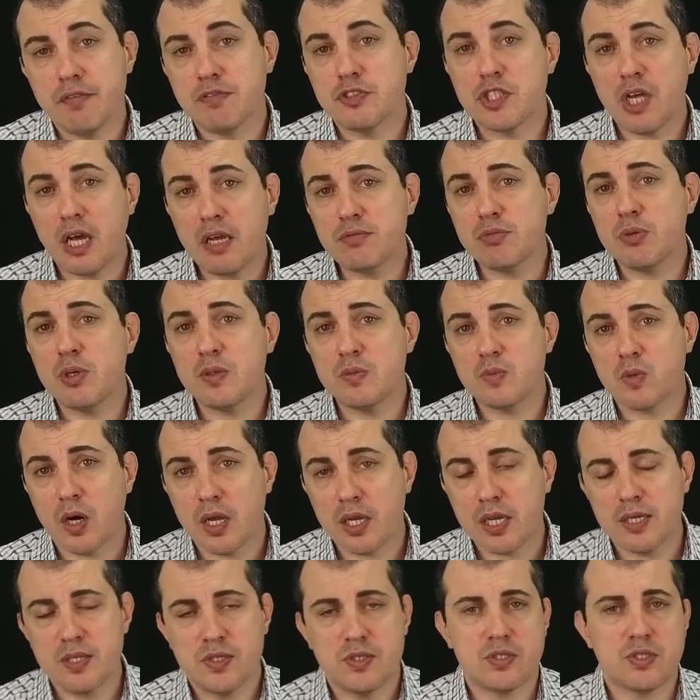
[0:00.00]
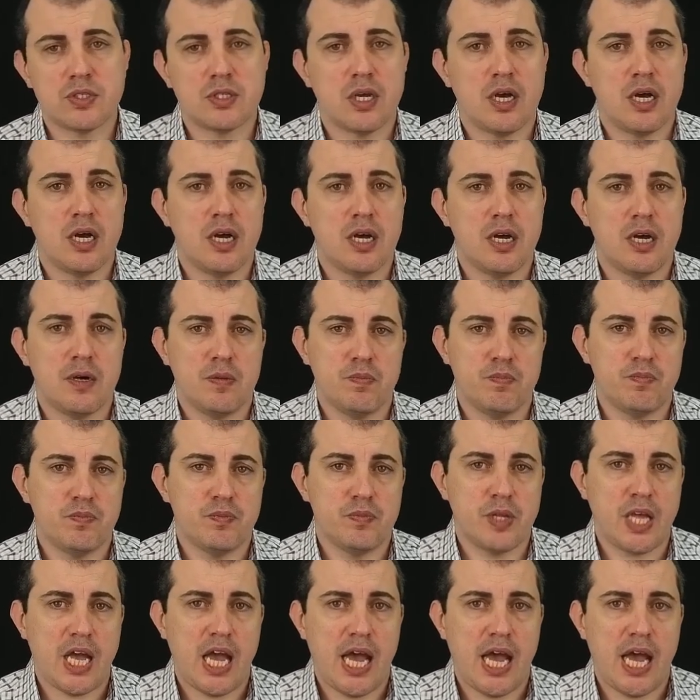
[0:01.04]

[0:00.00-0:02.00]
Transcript: Software wallets um,